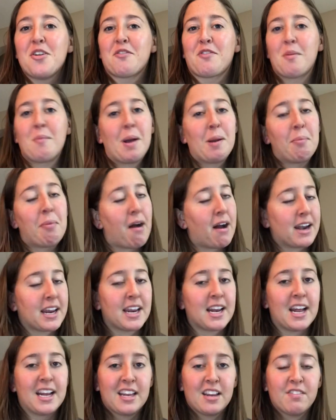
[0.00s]
for my body,
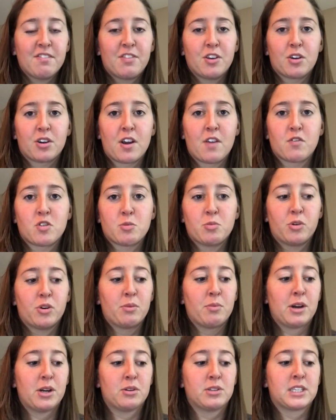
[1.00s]
and I didn't feel comfortable
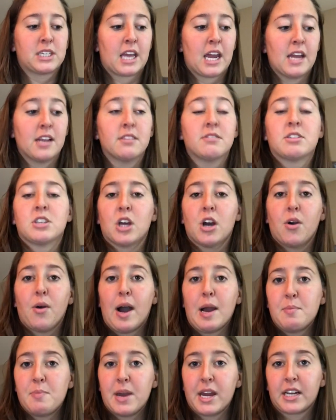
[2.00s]
in my own skin, so
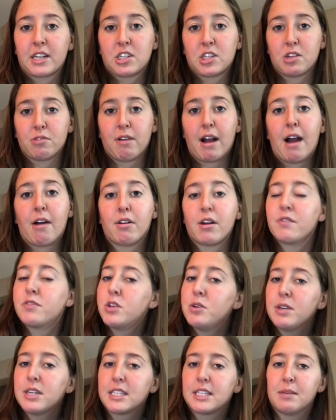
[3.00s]
I picked the route of
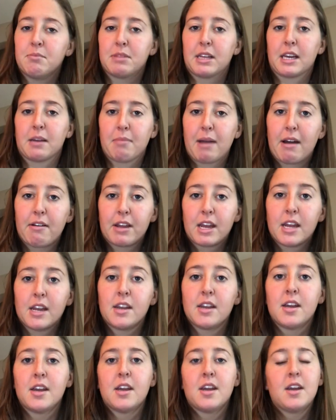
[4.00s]
doing something about it.
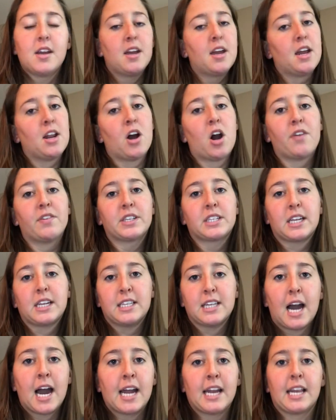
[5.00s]
And obviously
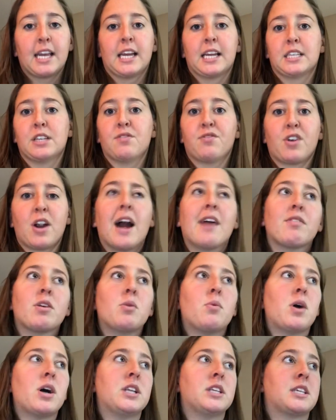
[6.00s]
dieting isn't for
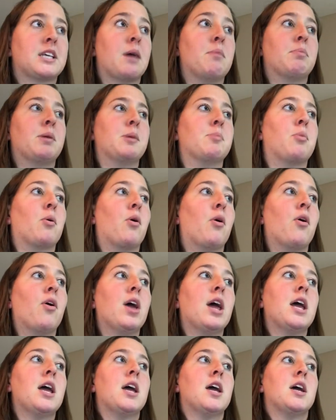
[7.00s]
everyone. Some people
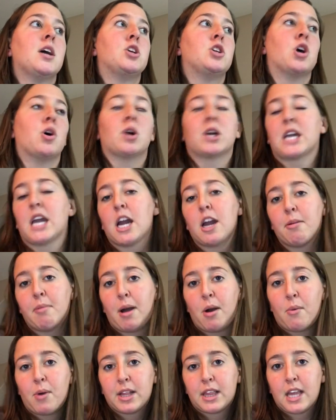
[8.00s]
don't care
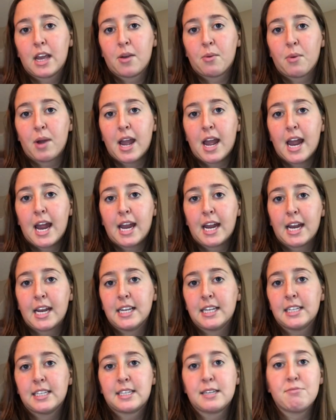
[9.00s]
about what they weigh,
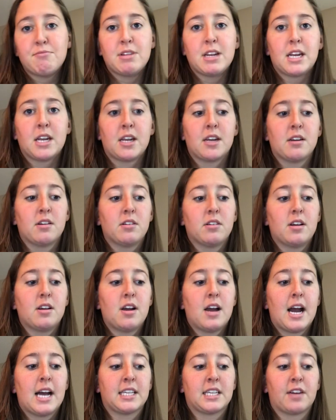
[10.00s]
and to me,
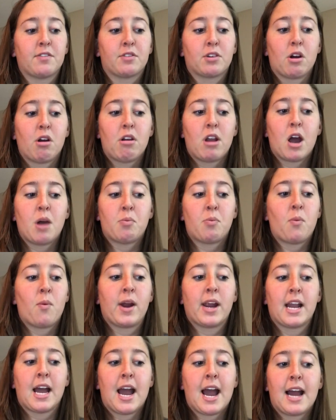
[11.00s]
as I've grown up,
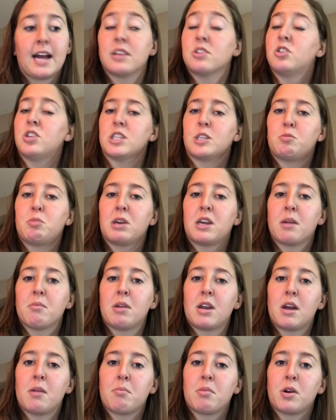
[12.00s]
weight has just become
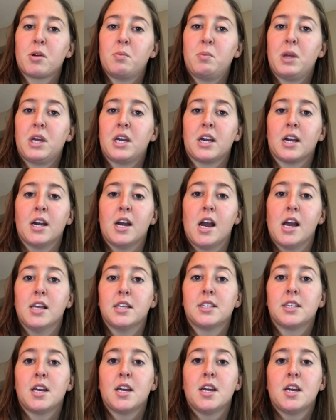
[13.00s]
a number
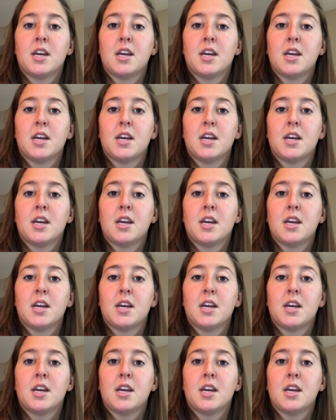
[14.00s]
because